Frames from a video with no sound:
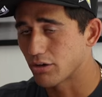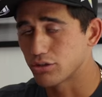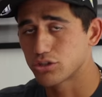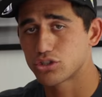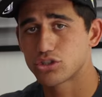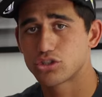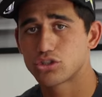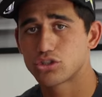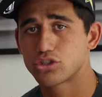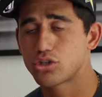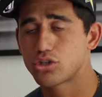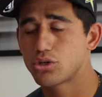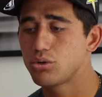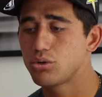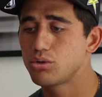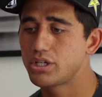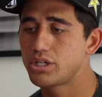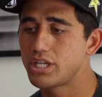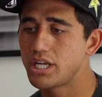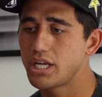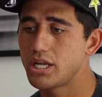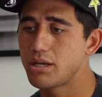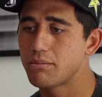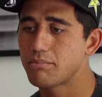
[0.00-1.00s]
I was too
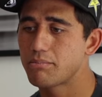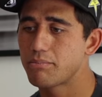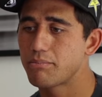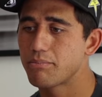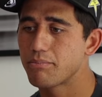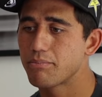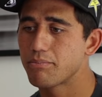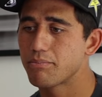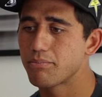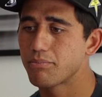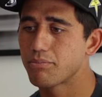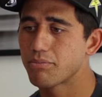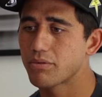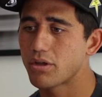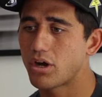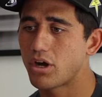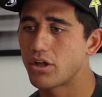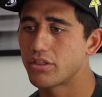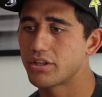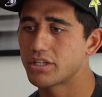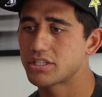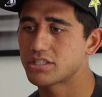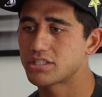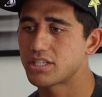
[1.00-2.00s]
deep
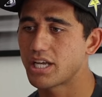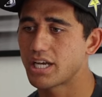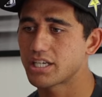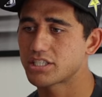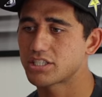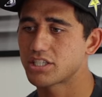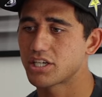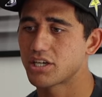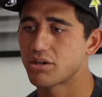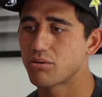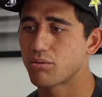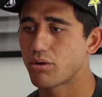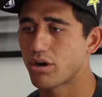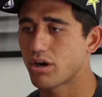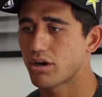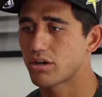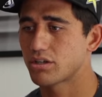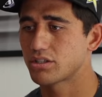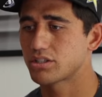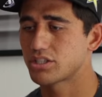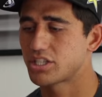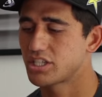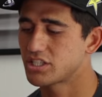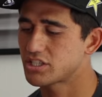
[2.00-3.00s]
on the section
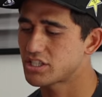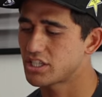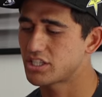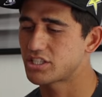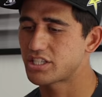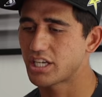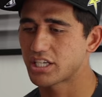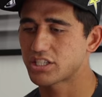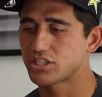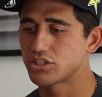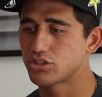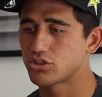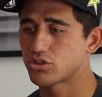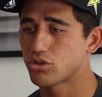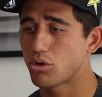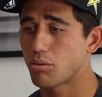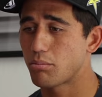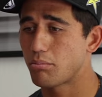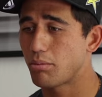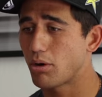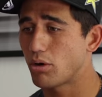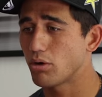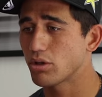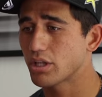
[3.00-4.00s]
where since the section's so
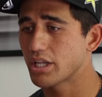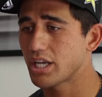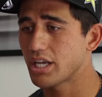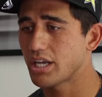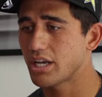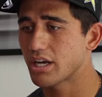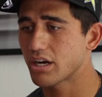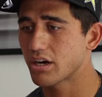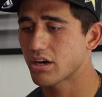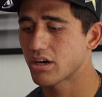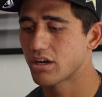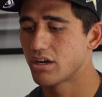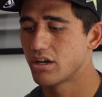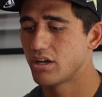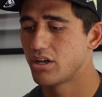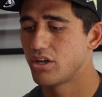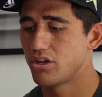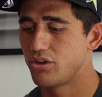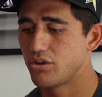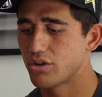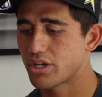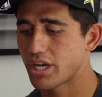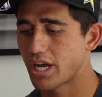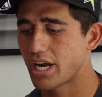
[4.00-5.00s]
bowly here,
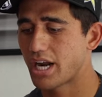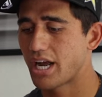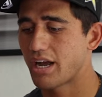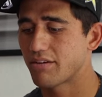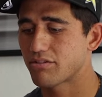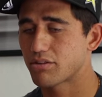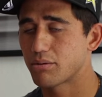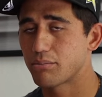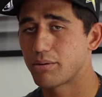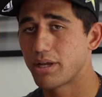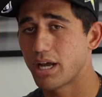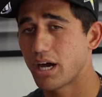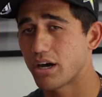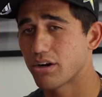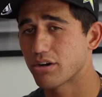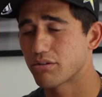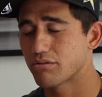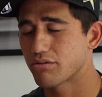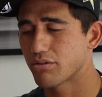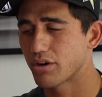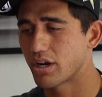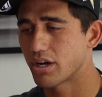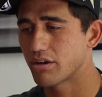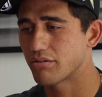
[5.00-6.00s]
you kind of have to be out in
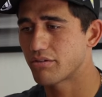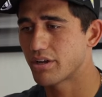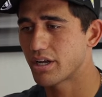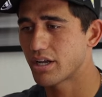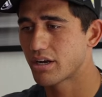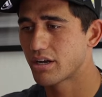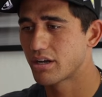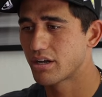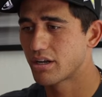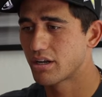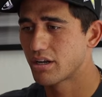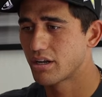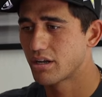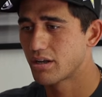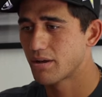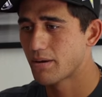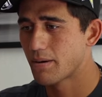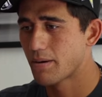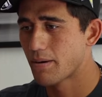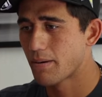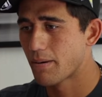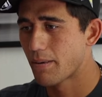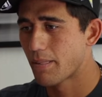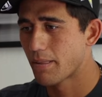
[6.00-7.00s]
front of it.
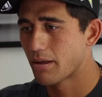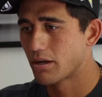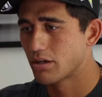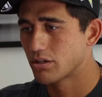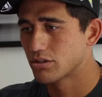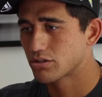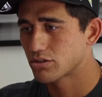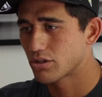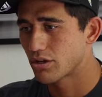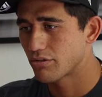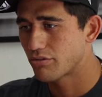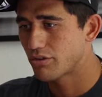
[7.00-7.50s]
So